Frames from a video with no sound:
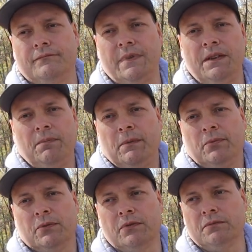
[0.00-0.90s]
These
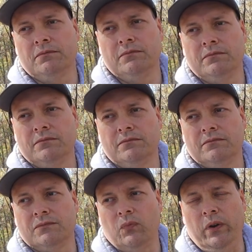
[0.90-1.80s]
people
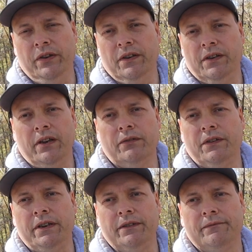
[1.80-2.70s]
willing to talk
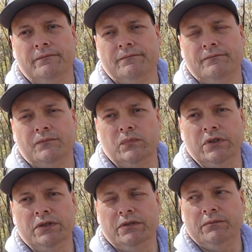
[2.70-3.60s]
to you,
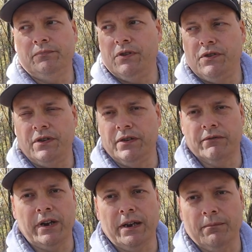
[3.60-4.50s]
willing to put you in the
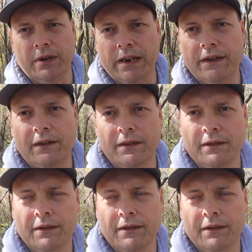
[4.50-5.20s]
right place,